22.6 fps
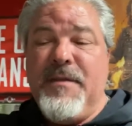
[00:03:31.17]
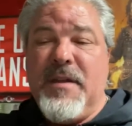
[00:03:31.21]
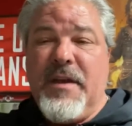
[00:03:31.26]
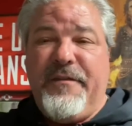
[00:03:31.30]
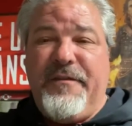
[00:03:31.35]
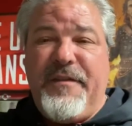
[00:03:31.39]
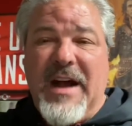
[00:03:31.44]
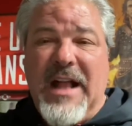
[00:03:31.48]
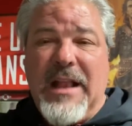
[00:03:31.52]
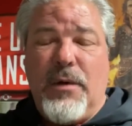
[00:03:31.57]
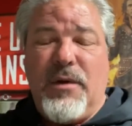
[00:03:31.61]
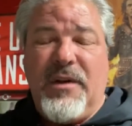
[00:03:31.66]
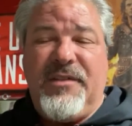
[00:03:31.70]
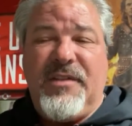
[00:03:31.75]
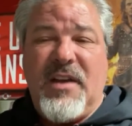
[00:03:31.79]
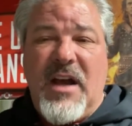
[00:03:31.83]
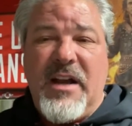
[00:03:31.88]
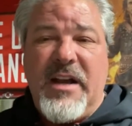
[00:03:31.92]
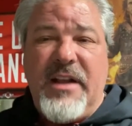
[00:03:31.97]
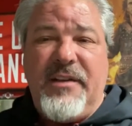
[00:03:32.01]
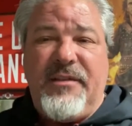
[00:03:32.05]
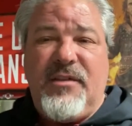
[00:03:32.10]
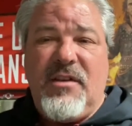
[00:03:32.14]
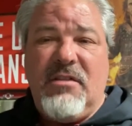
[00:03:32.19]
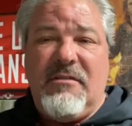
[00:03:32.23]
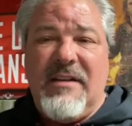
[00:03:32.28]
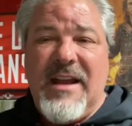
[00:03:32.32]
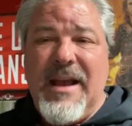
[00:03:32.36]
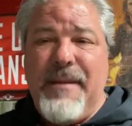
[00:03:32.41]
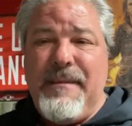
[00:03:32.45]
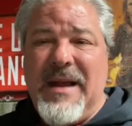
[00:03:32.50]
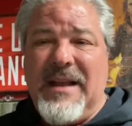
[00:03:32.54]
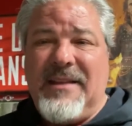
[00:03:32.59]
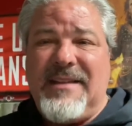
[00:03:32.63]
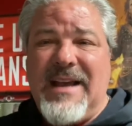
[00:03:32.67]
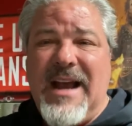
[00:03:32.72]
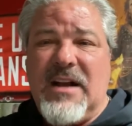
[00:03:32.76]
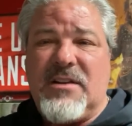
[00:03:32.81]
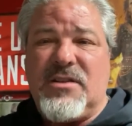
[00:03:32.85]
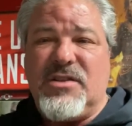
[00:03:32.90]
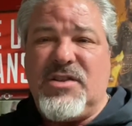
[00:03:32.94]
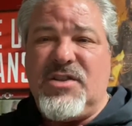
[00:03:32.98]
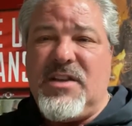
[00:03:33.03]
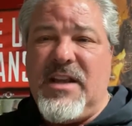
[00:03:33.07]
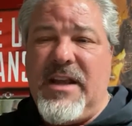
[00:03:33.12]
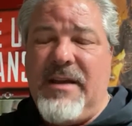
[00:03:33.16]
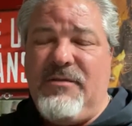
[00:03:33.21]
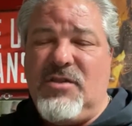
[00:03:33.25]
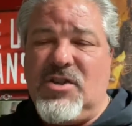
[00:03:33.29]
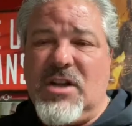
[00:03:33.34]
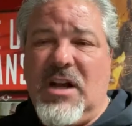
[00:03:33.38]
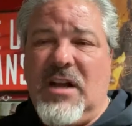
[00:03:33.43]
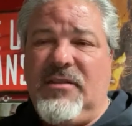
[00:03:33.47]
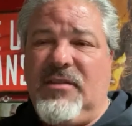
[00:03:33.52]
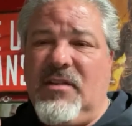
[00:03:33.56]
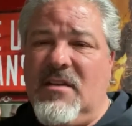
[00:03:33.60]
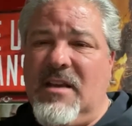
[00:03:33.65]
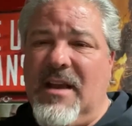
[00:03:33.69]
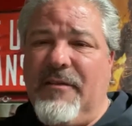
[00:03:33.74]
Follow us on Instagram at Dr. Steve Judson.